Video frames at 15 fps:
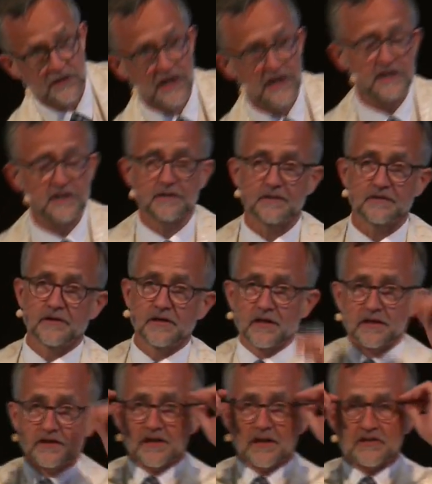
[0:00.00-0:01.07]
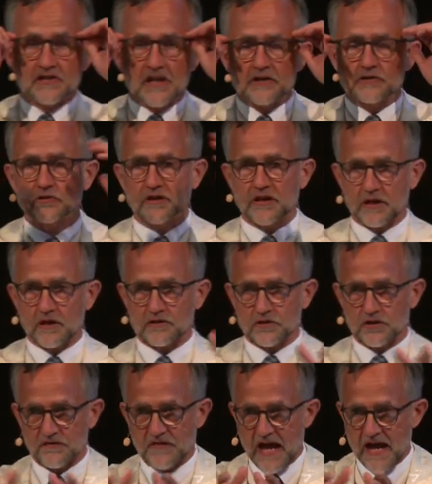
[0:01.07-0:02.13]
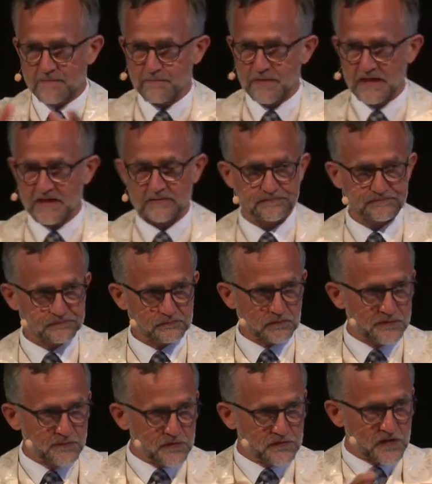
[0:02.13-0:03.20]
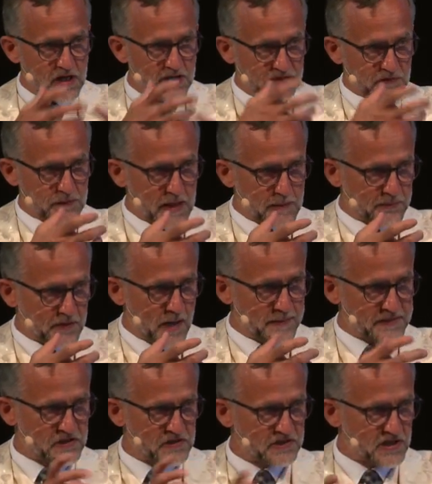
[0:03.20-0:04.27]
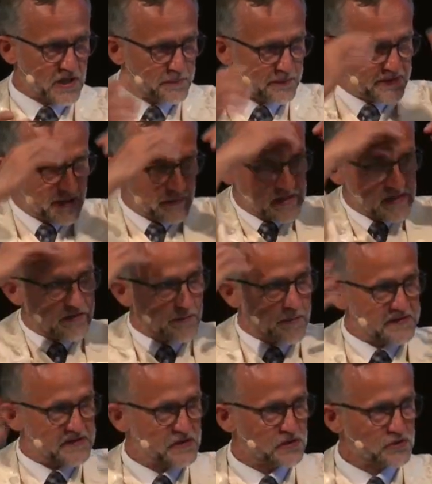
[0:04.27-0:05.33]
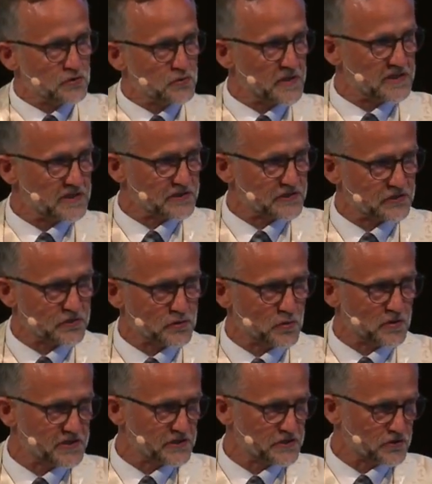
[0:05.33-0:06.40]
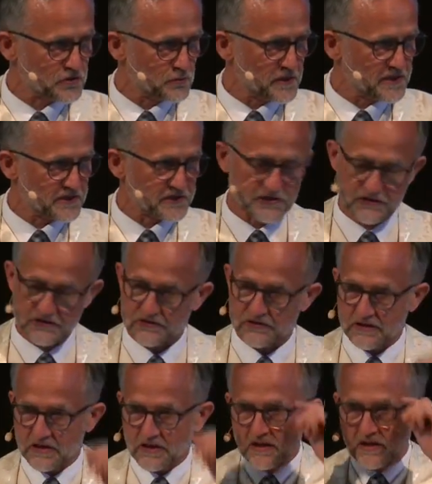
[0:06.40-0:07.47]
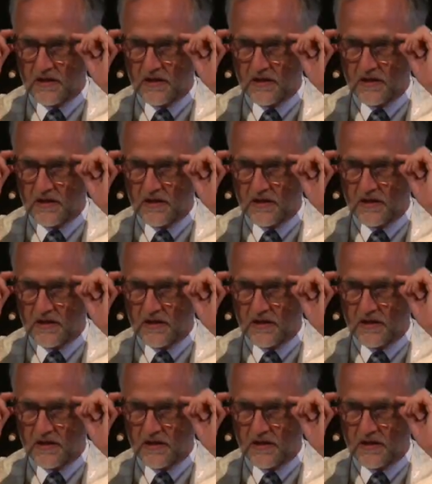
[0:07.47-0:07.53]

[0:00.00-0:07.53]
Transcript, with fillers: Okay, the, the uh, central character of that bit, we've moved on from that promise of the temple. And now we hear about these two witnesses. Who are these two witnesses